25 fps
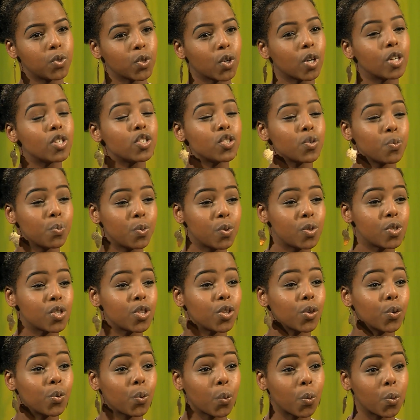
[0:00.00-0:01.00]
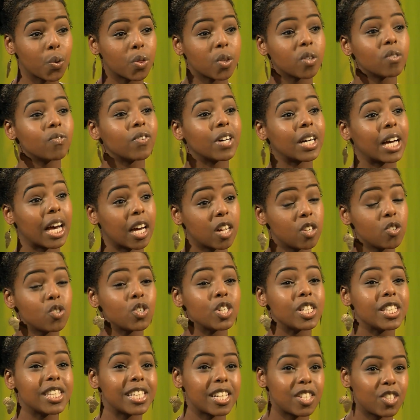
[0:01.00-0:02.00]
to contribute to the growth of a
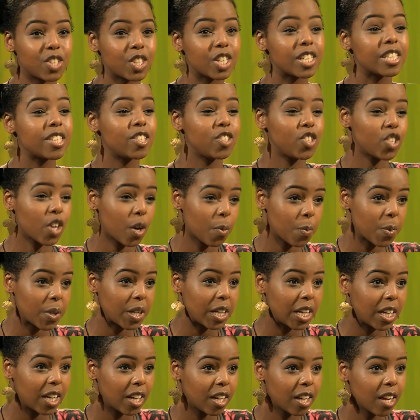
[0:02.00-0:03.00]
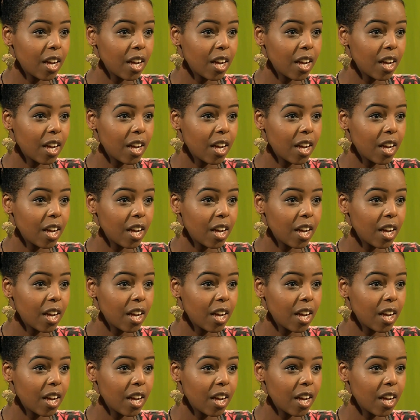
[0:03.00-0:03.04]
country such as Germany.